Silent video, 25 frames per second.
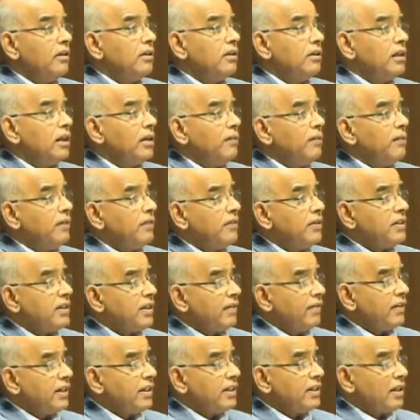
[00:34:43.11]

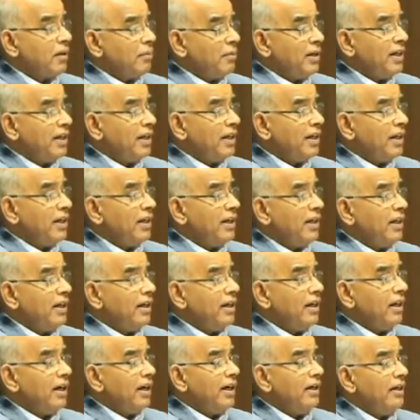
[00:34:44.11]
357 is amended
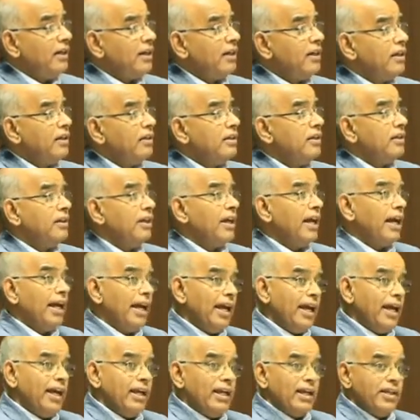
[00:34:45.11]
and A
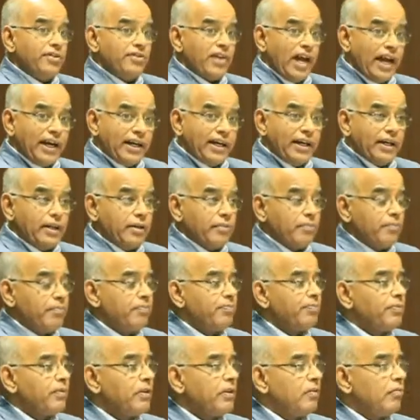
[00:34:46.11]
is added.
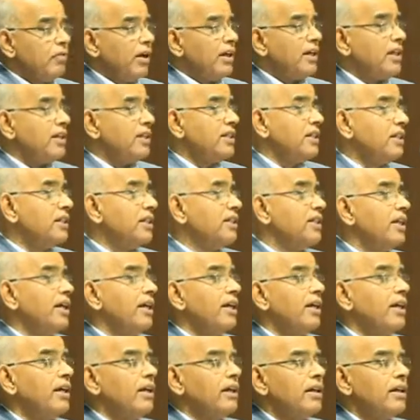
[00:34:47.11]
What does it say?